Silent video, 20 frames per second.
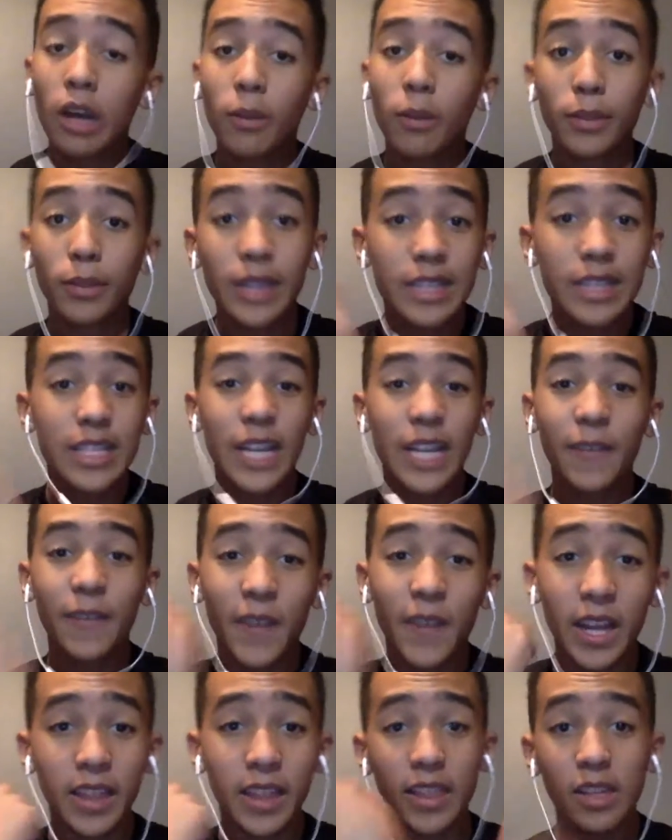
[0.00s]
please give
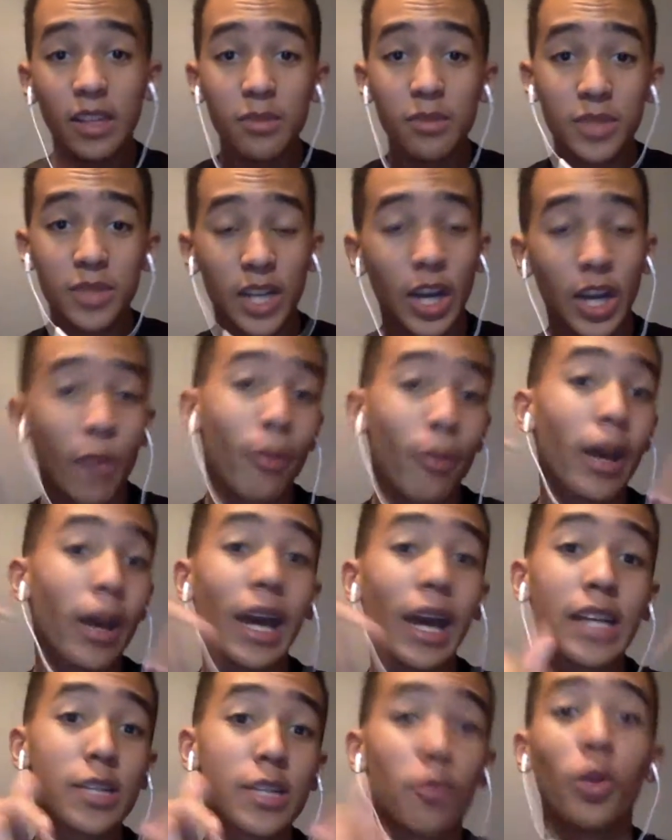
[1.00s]
it a thumbs up,
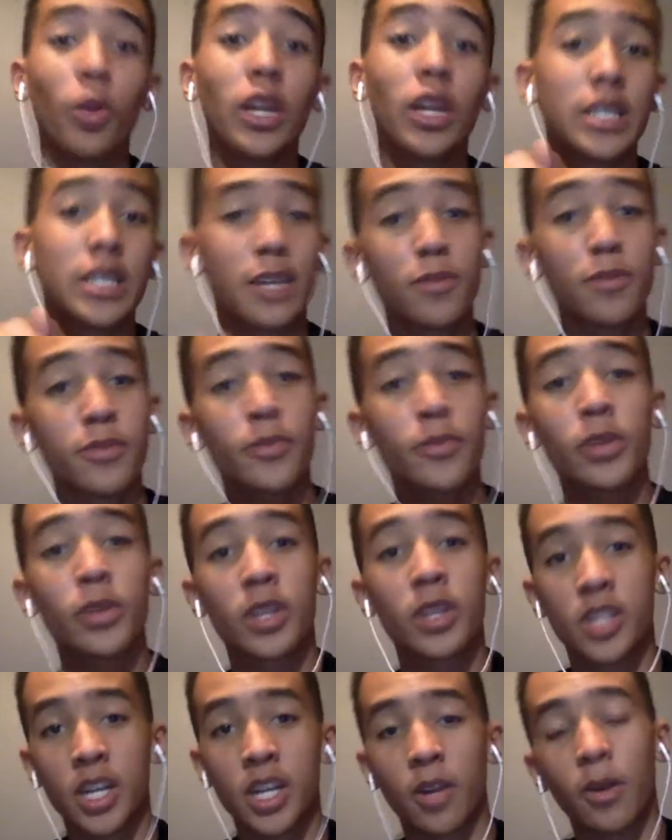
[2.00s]
as it really helps support
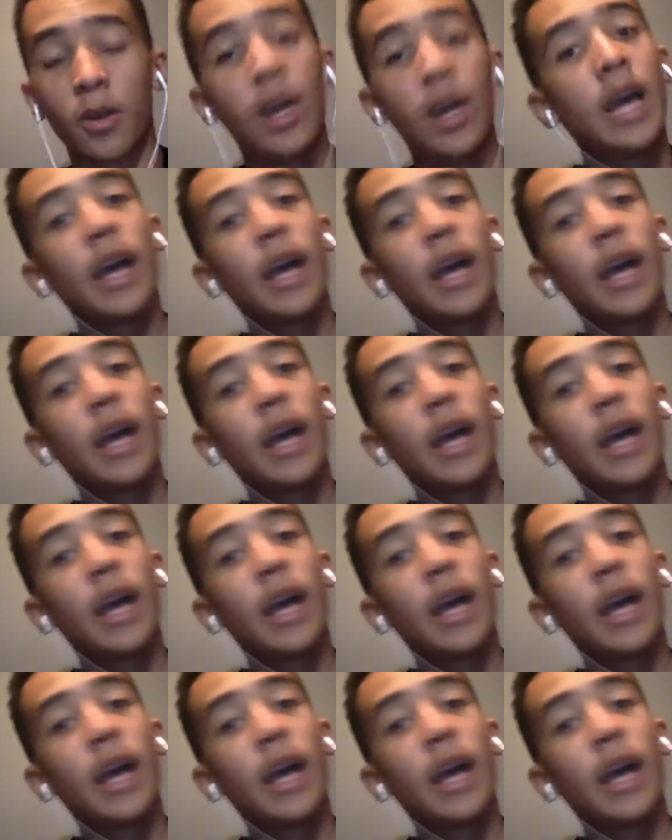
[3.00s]
the channel.